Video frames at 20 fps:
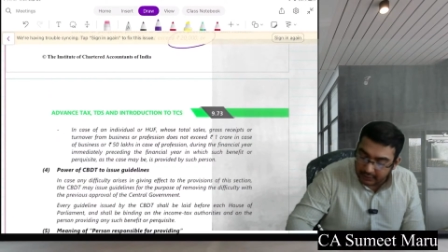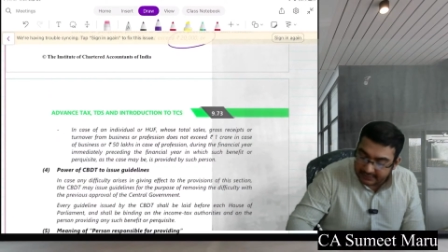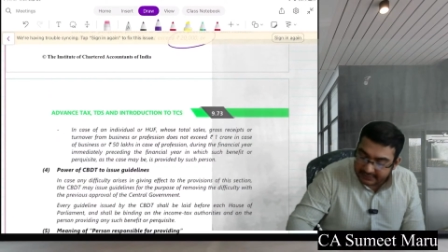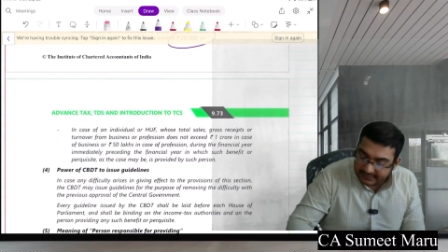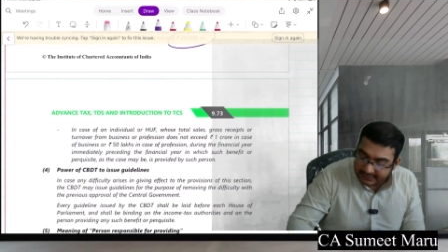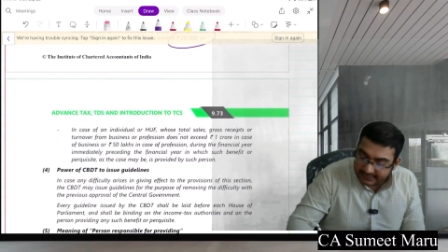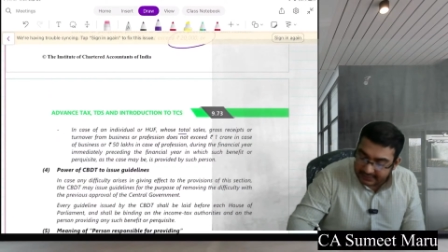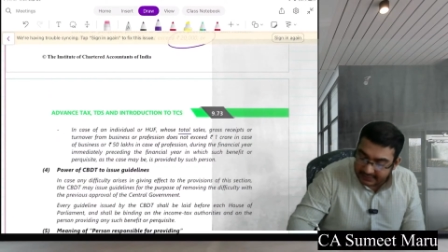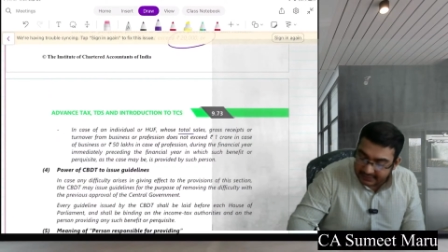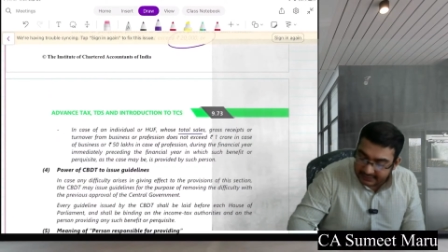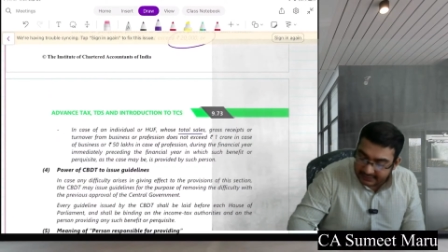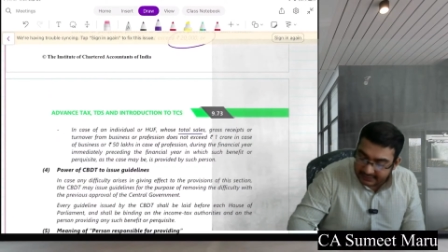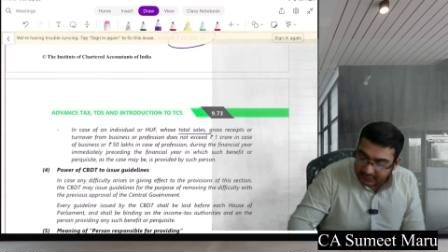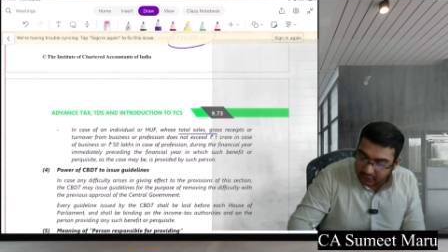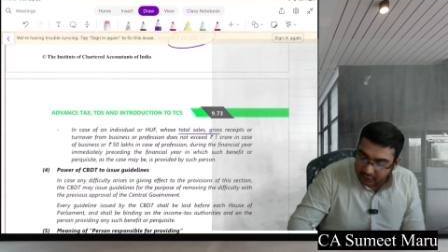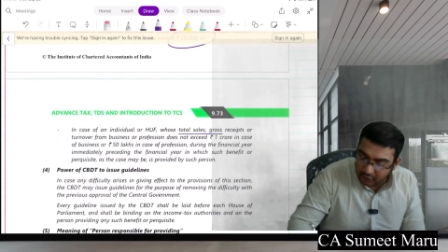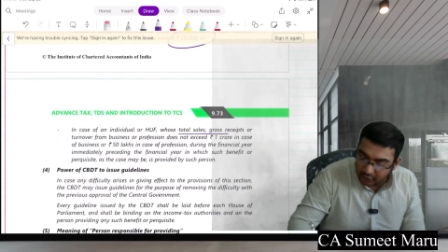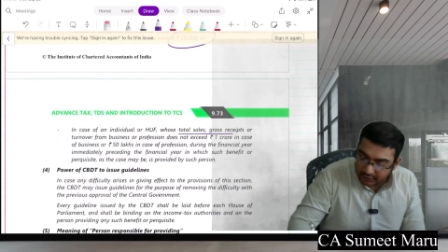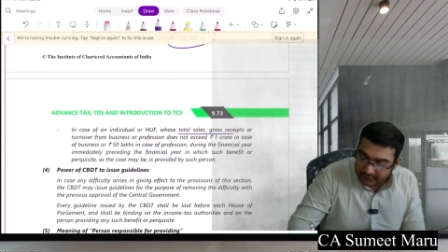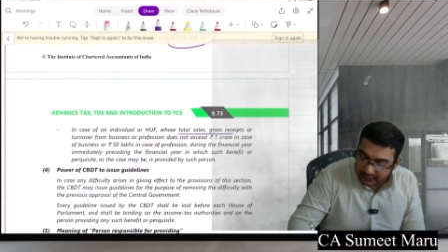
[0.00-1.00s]
sales
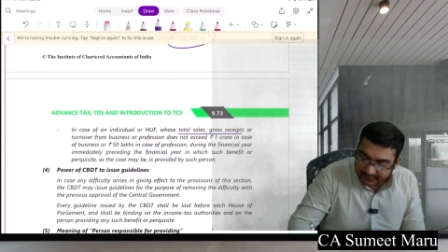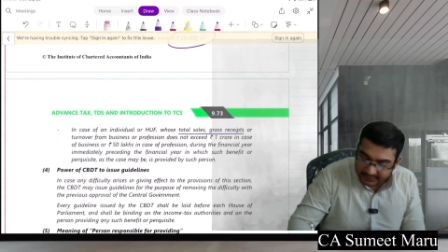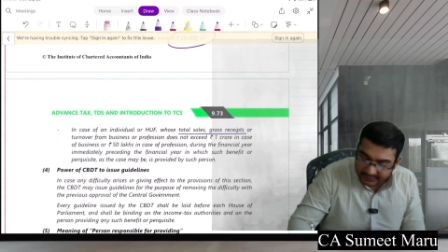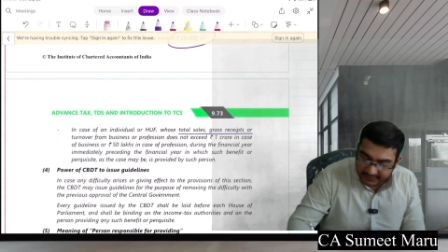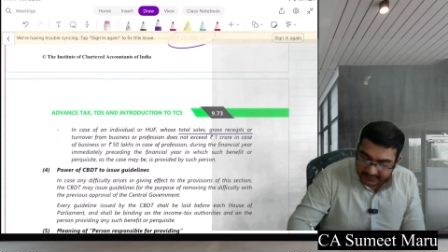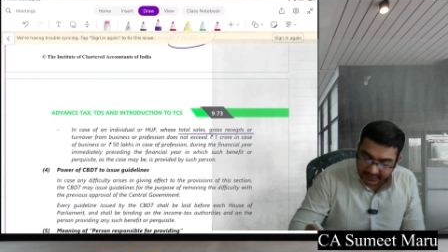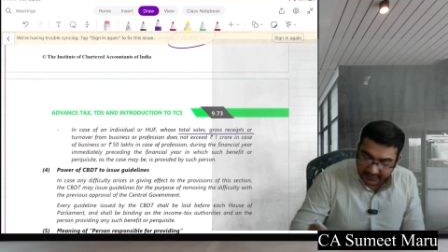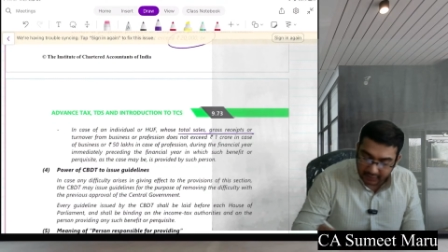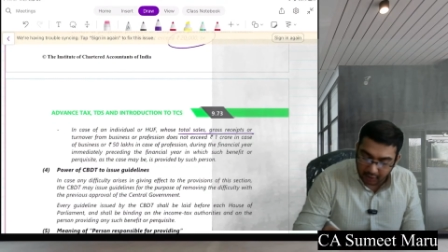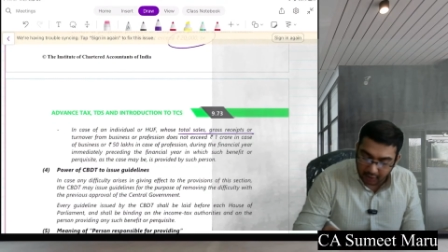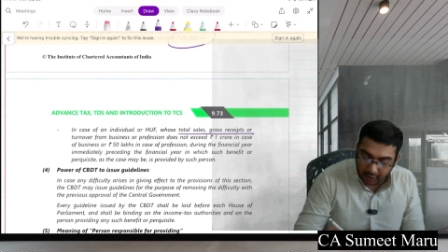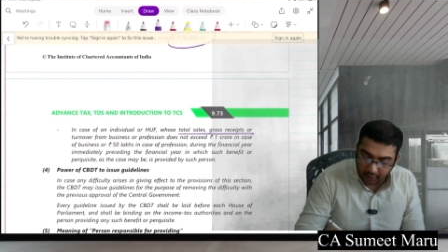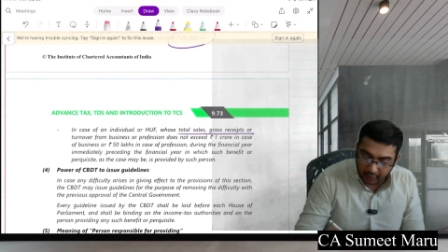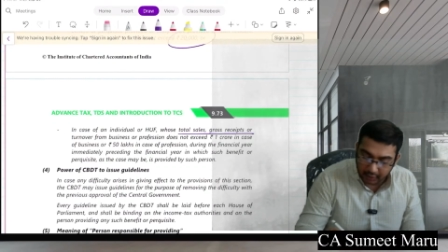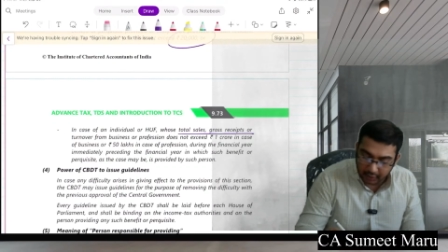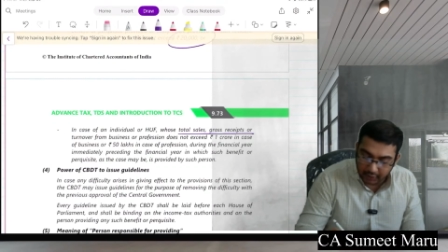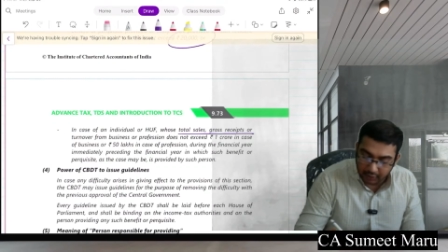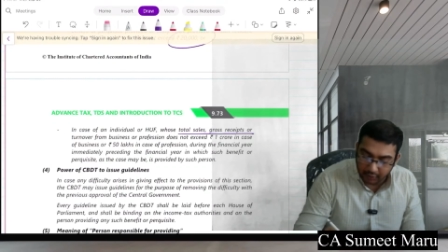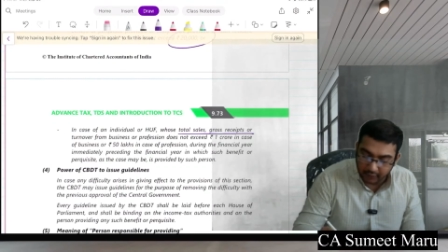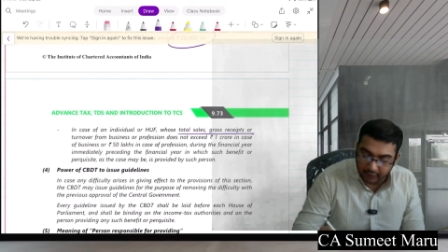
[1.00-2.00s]
gross receipt or
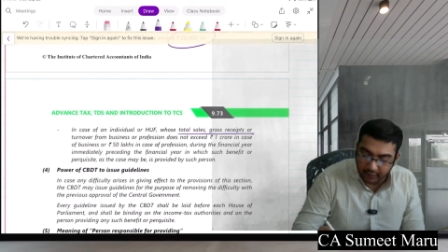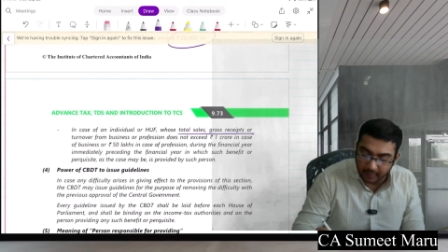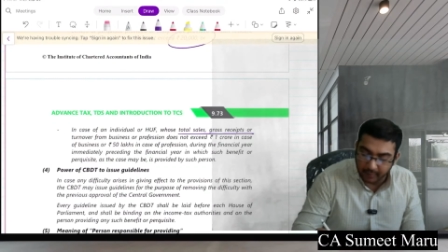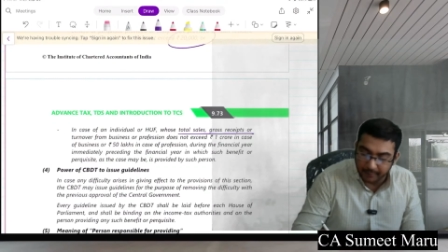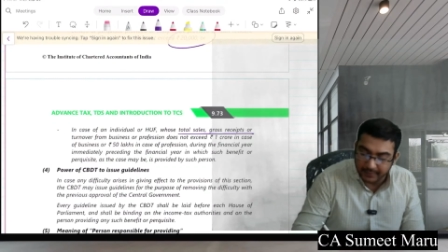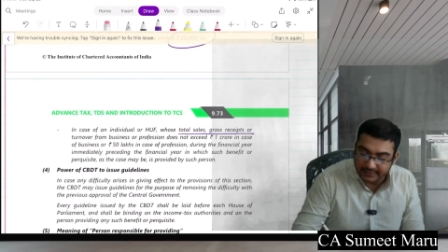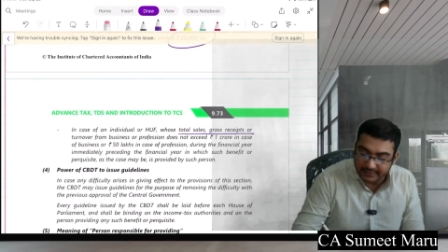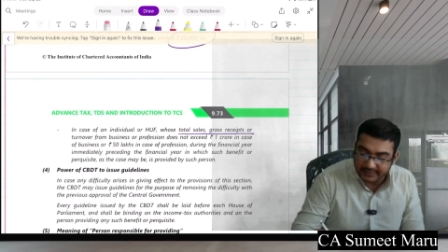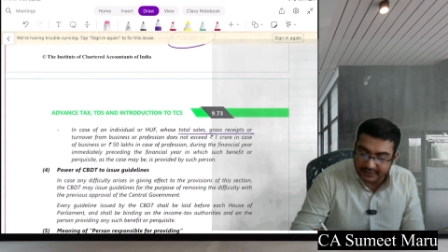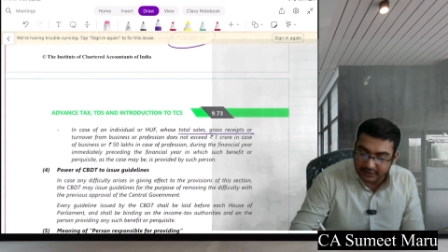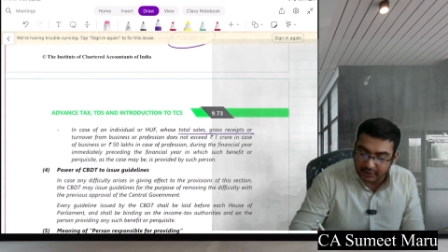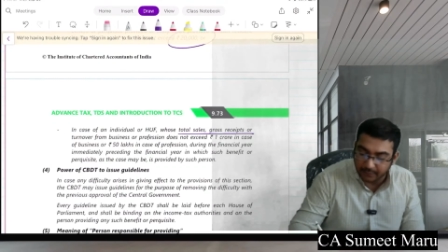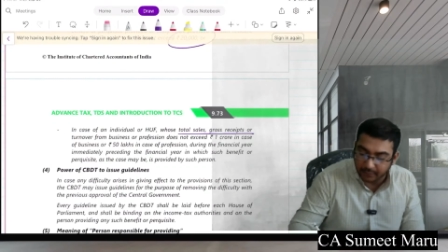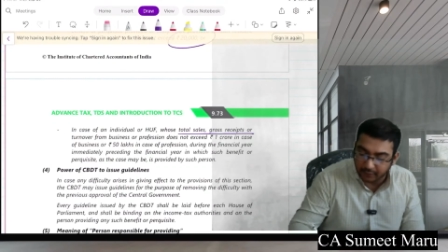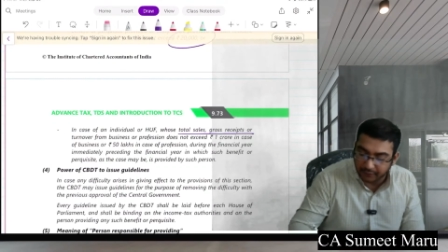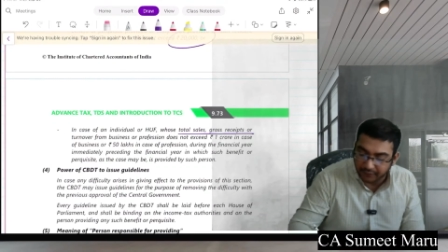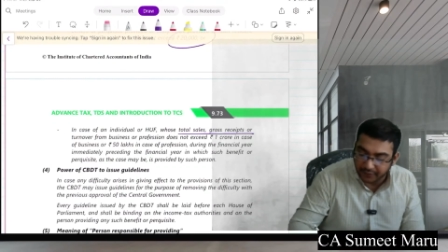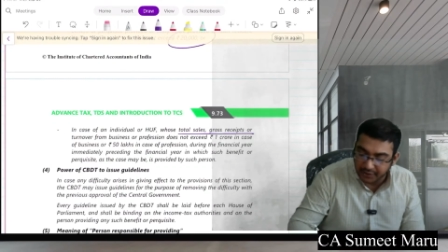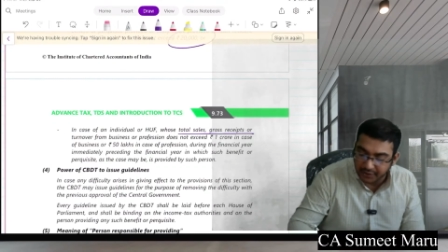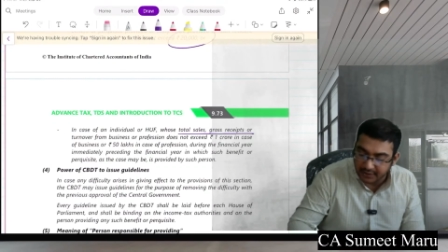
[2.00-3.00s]
turnover from a business or
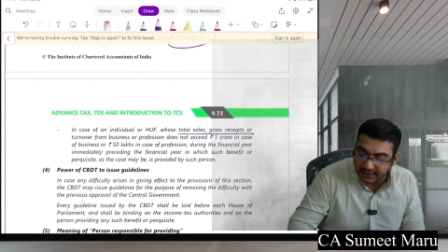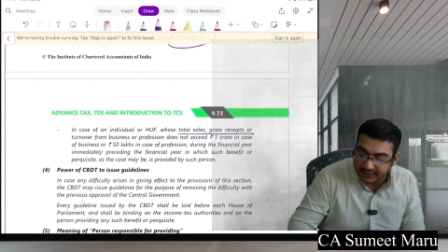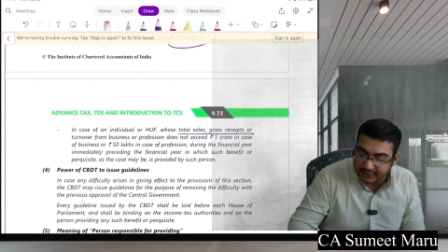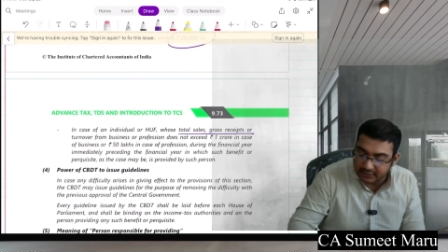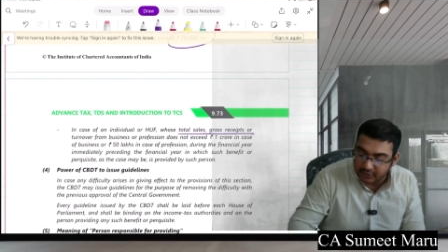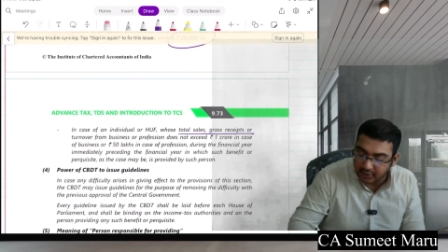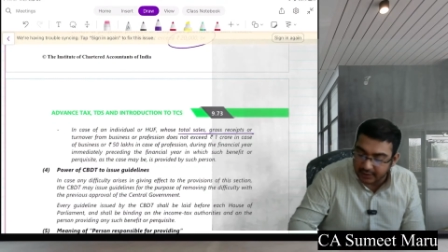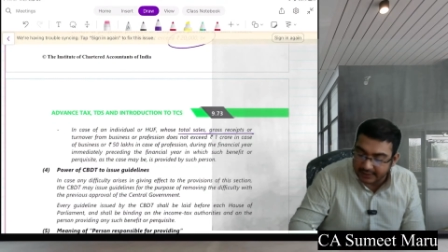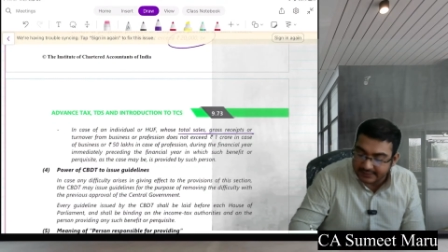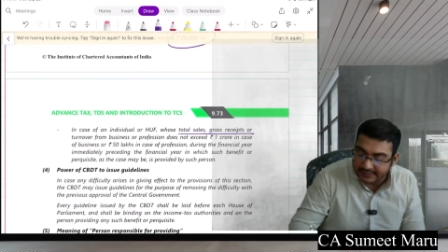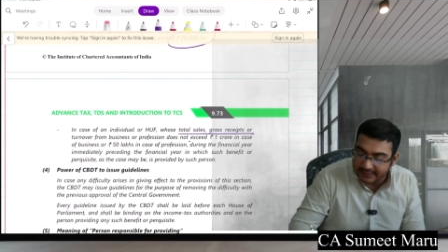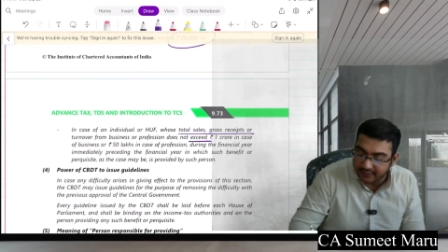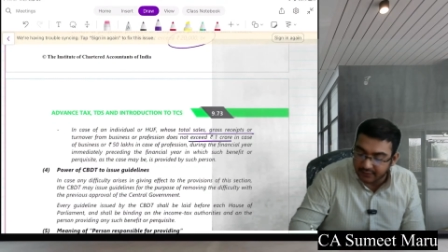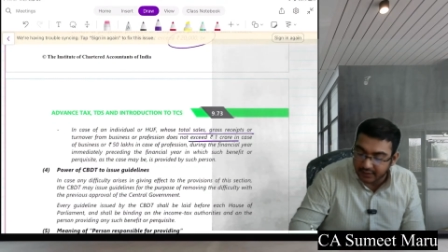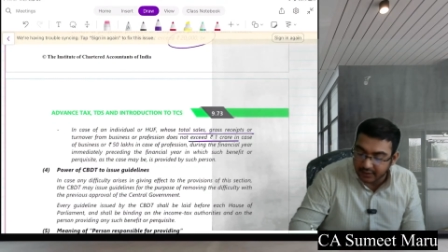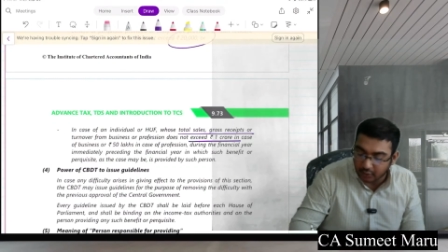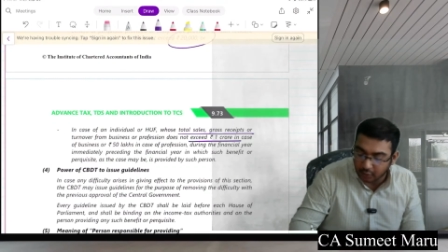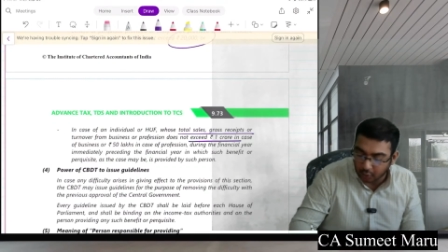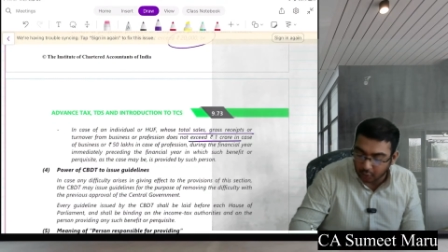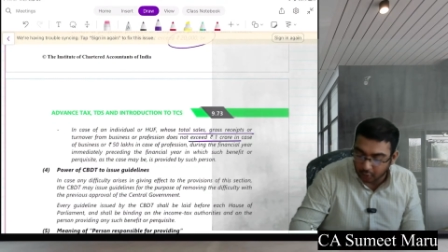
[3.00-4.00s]
profession does not exceed
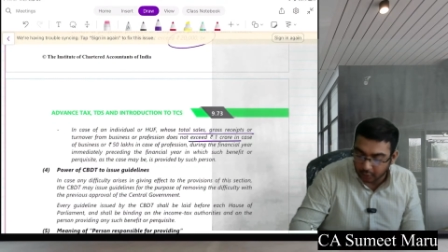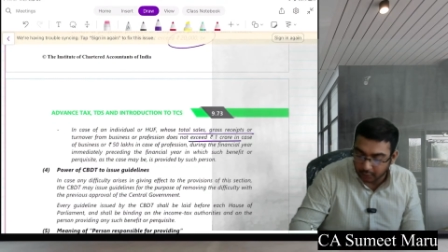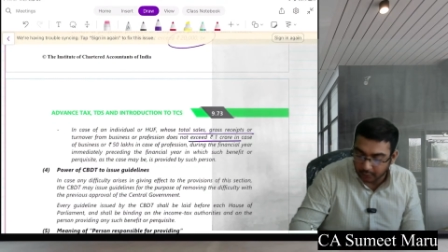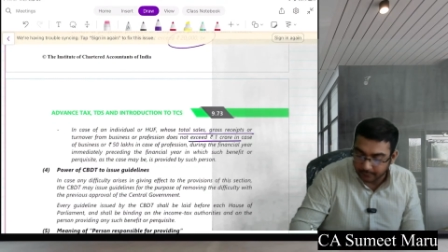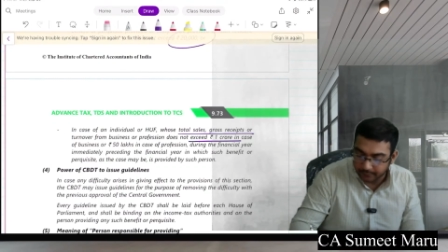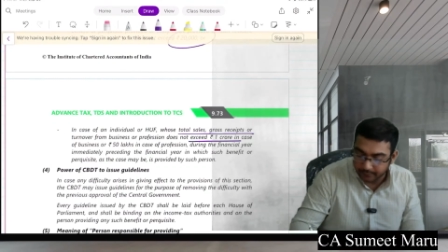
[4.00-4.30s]
1 crore.